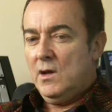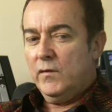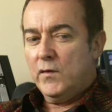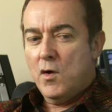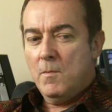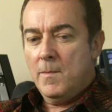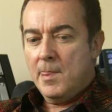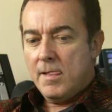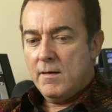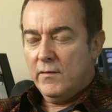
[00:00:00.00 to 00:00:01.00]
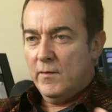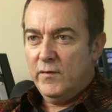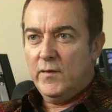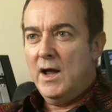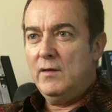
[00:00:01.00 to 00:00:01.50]
from from
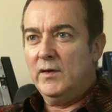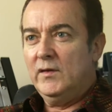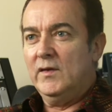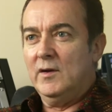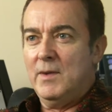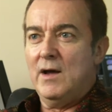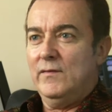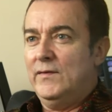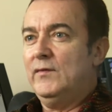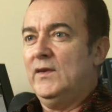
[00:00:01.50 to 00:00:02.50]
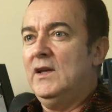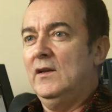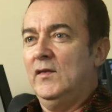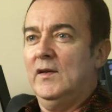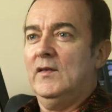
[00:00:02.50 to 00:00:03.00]
five until about
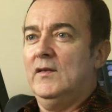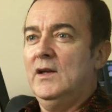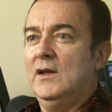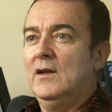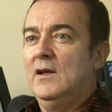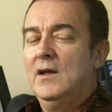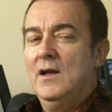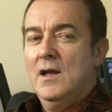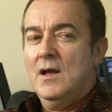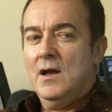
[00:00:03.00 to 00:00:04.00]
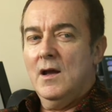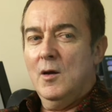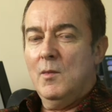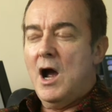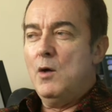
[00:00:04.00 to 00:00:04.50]
15, 16,
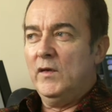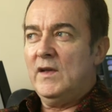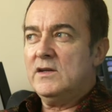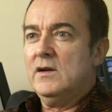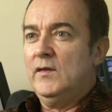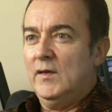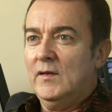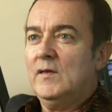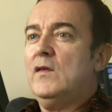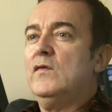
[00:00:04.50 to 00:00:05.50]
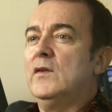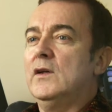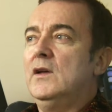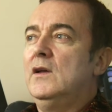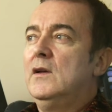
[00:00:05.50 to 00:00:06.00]
um, I was actually
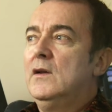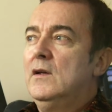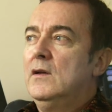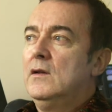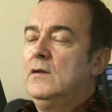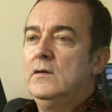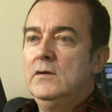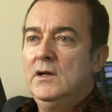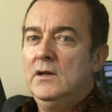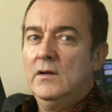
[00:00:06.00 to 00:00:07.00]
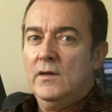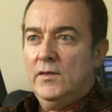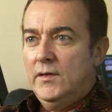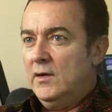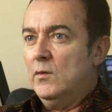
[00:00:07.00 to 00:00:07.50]
successfully doing
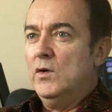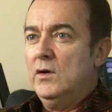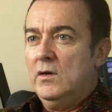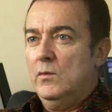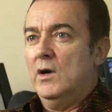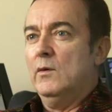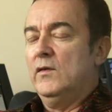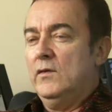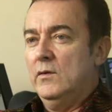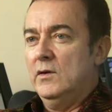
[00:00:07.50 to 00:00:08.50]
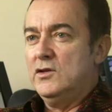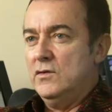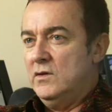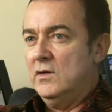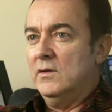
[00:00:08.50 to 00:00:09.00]
theatre work where I was doing
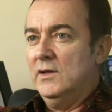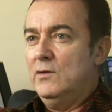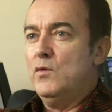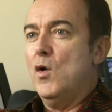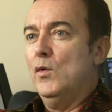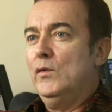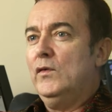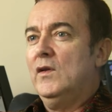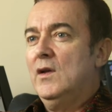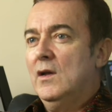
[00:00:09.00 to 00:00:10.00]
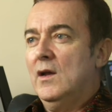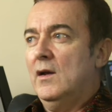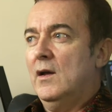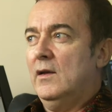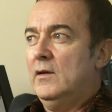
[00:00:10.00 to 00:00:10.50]
junior lead roles,
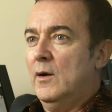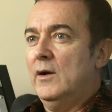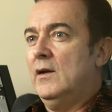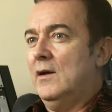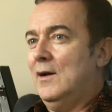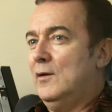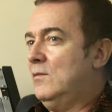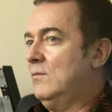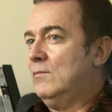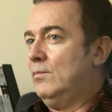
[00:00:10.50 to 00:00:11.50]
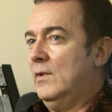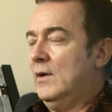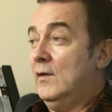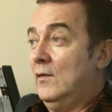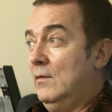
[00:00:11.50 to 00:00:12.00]
and you know I'd I'd,
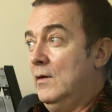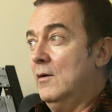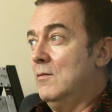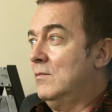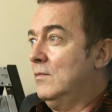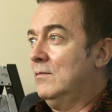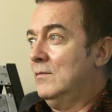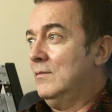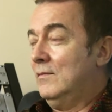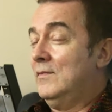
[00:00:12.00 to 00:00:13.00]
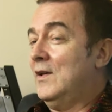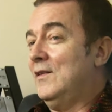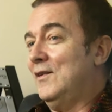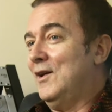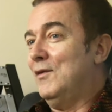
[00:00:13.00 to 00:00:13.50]
I'd um,
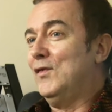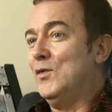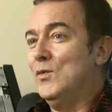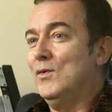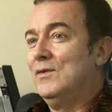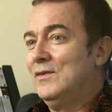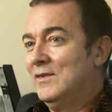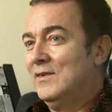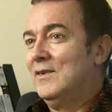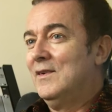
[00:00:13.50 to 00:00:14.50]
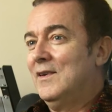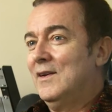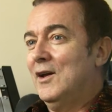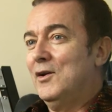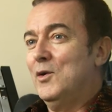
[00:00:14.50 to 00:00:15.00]
take the day off school,
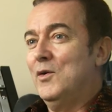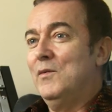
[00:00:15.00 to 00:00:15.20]
and go